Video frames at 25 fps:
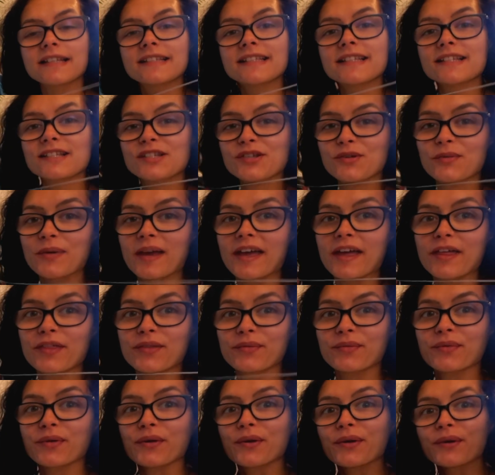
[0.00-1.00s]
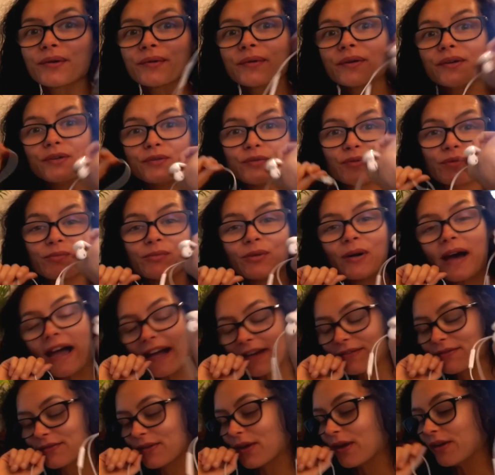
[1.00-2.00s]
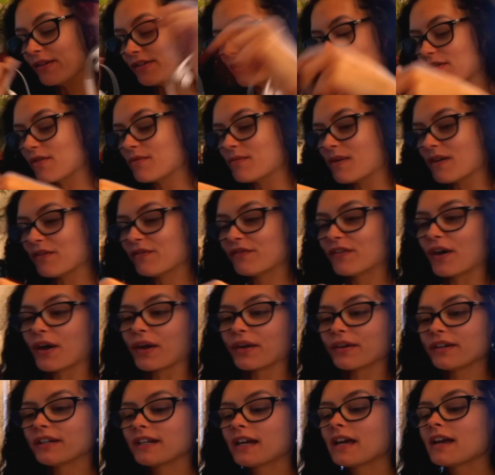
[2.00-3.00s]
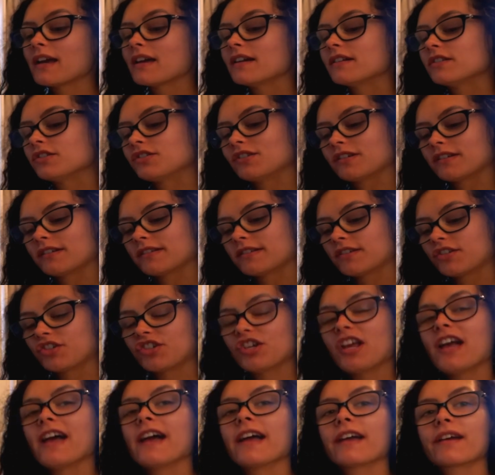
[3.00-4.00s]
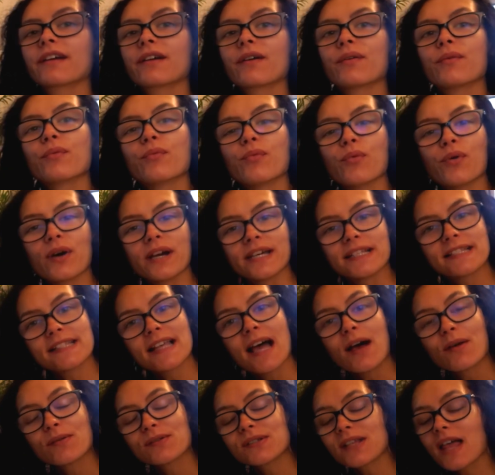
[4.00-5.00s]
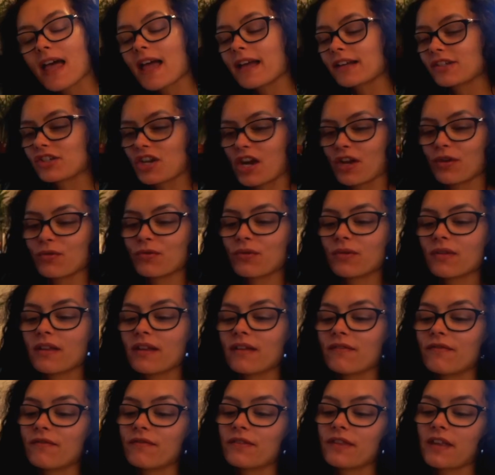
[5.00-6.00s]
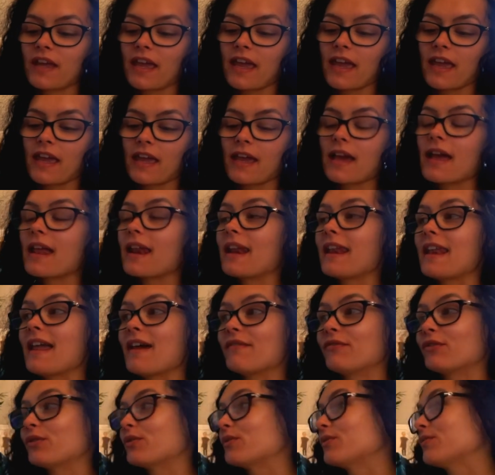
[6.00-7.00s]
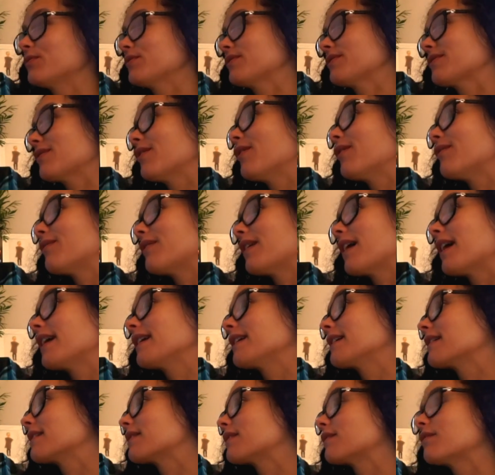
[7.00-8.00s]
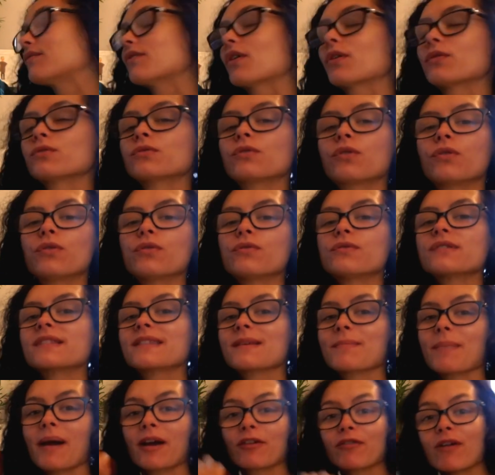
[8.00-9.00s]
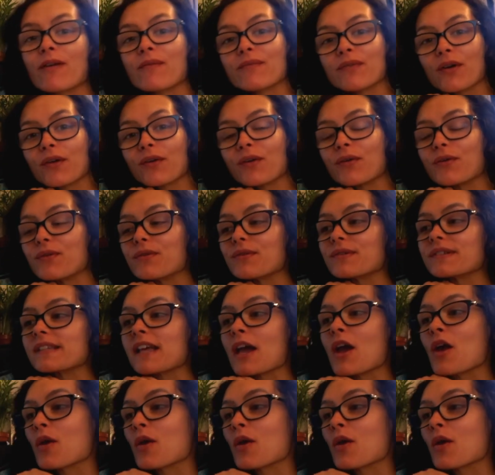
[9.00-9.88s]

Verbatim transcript: listen to it through normal headphones on my phone just to check what it sounds like, check all of the levels of like the vocals, the background vocals,